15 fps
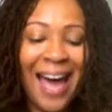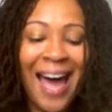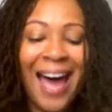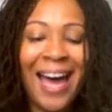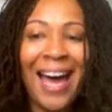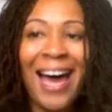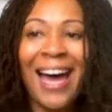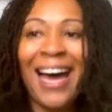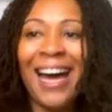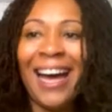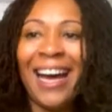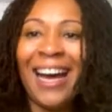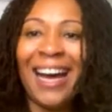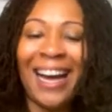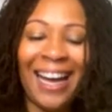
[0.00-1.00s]

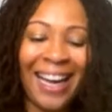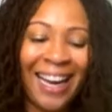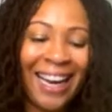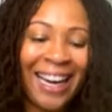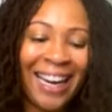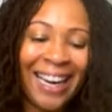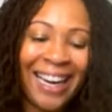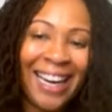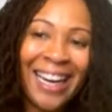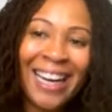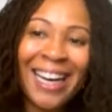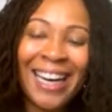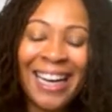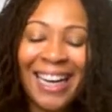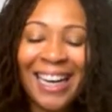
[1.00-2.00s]

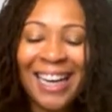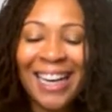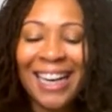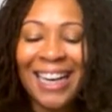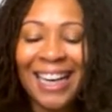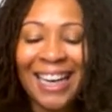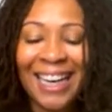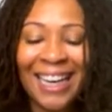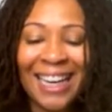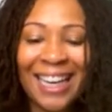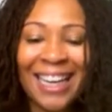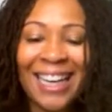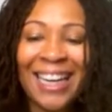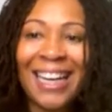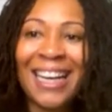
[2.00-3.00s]

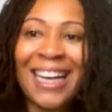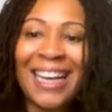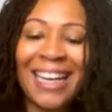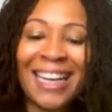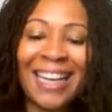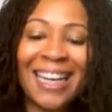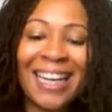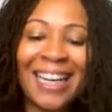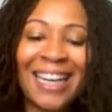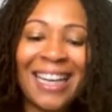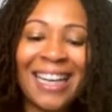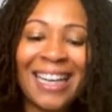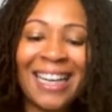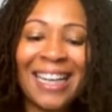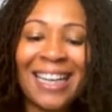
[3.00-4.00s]

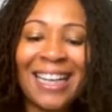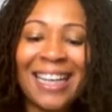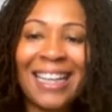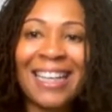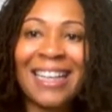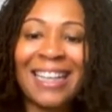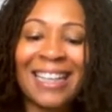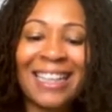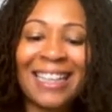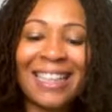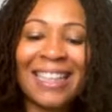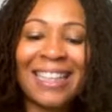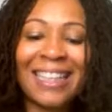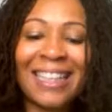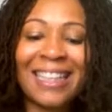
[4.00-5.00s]

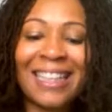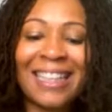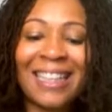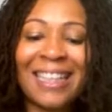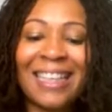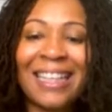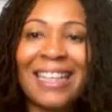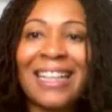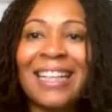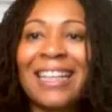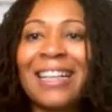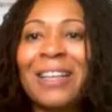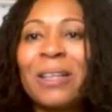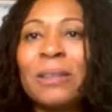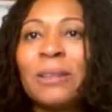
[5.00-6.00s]

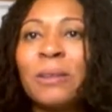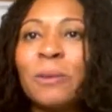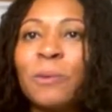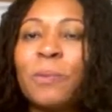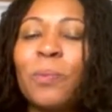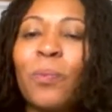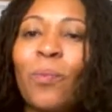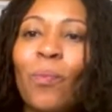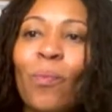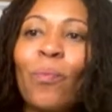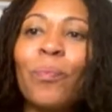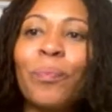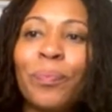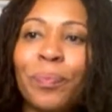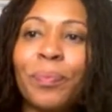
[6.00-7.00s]

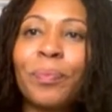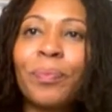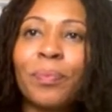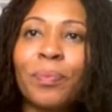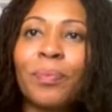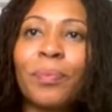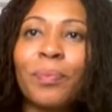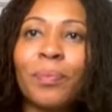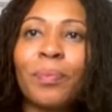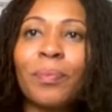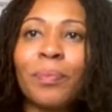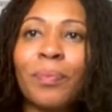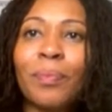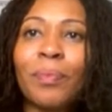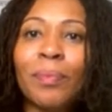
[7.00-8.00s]
[no speech]